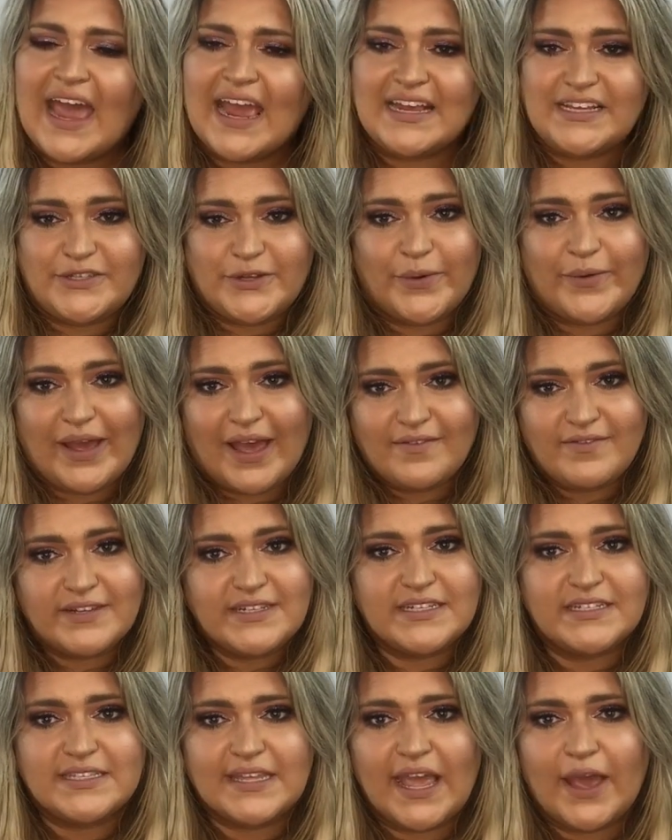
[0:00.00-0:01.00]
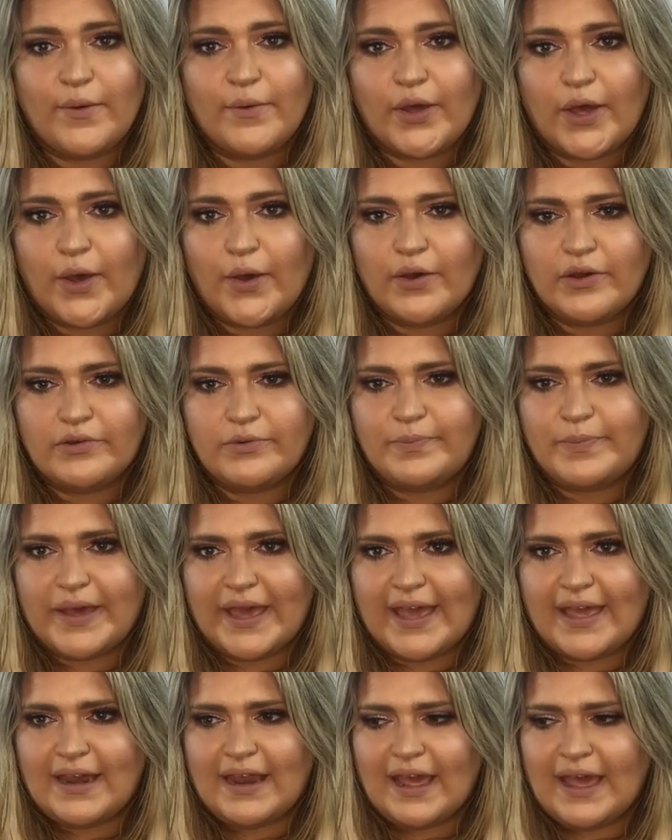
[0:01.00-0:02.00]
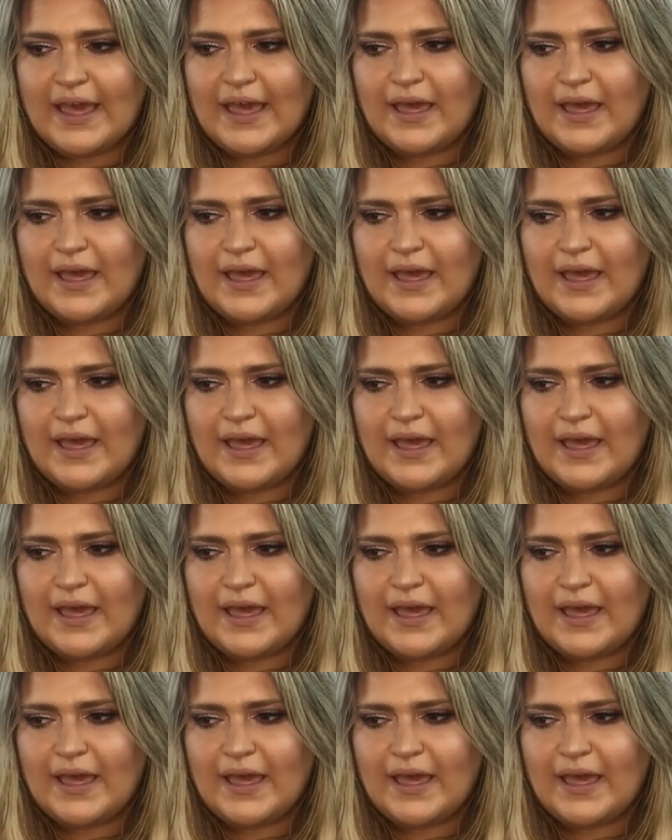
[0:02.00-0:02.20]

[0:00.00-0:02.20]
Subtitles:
I don't have a discount code, but